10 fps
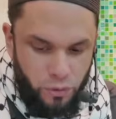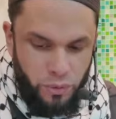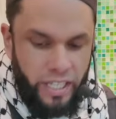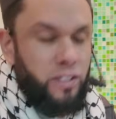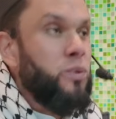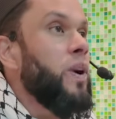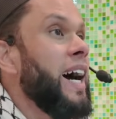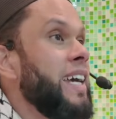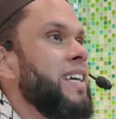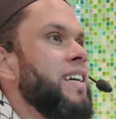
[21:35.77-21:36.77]
Correct.
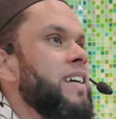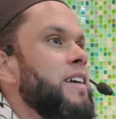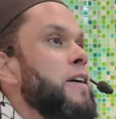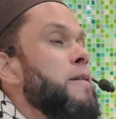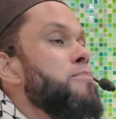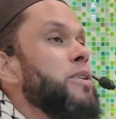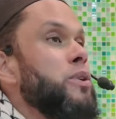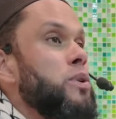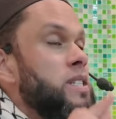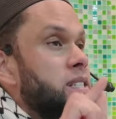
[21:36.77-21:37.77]
Why?
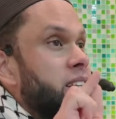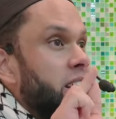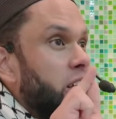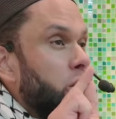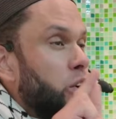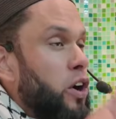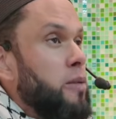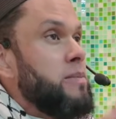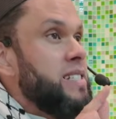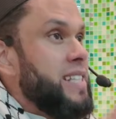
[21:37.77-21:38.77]
Because the
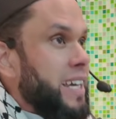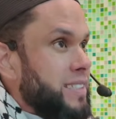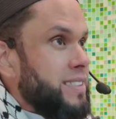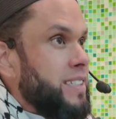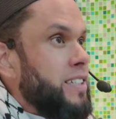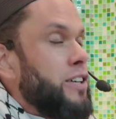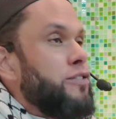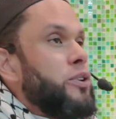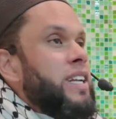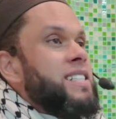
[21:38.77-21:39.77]
ihram site
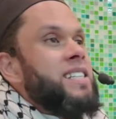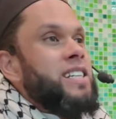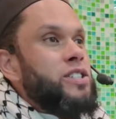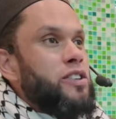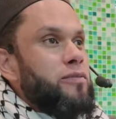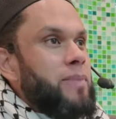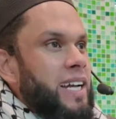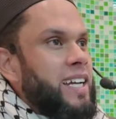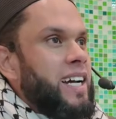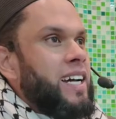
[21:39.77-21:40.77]
for residents of
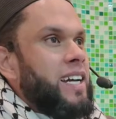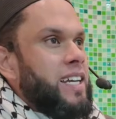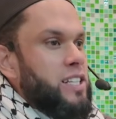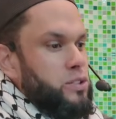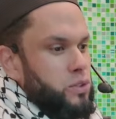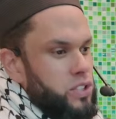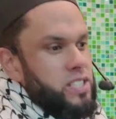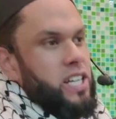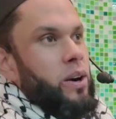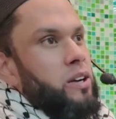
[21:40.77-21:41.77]
Makkah is to
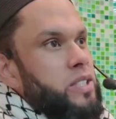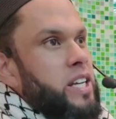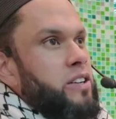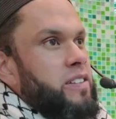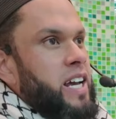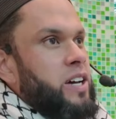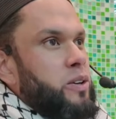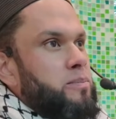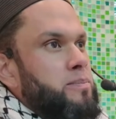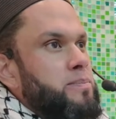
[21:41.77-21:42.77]
just go outside of the
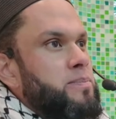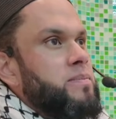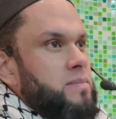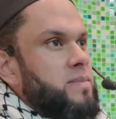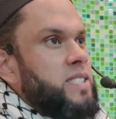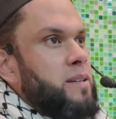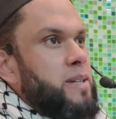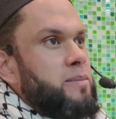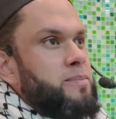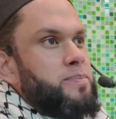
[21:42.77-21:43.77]
haram.
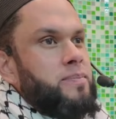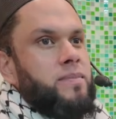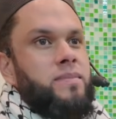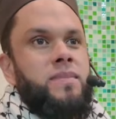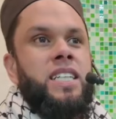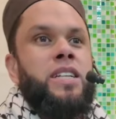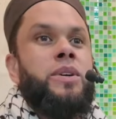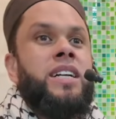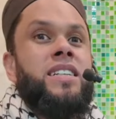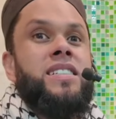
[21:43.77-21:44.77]
Tamam?
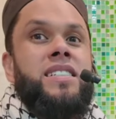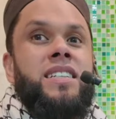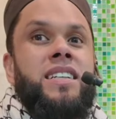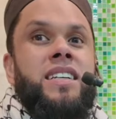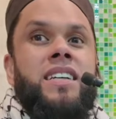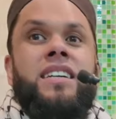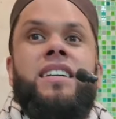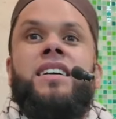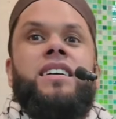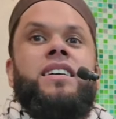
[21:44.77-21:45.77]
Anyone else?
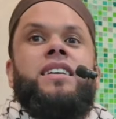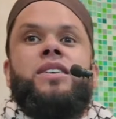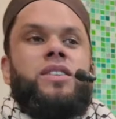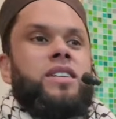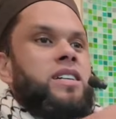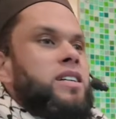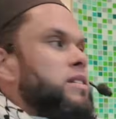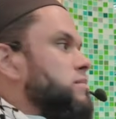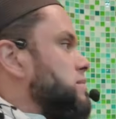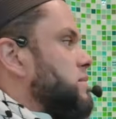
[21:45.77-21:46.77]

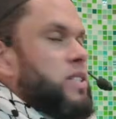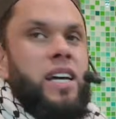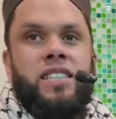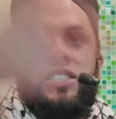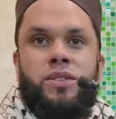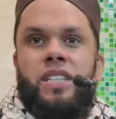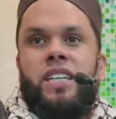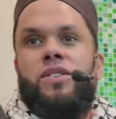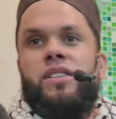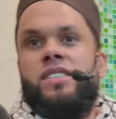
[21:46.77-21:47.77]
I just want to
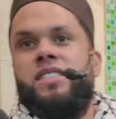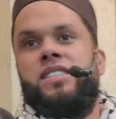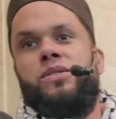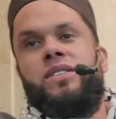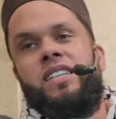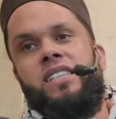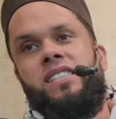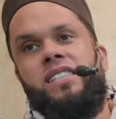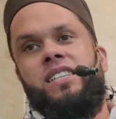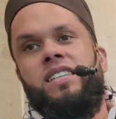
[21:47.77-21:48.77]
get to the sisters quickly,
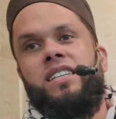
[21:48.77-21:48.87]
yes?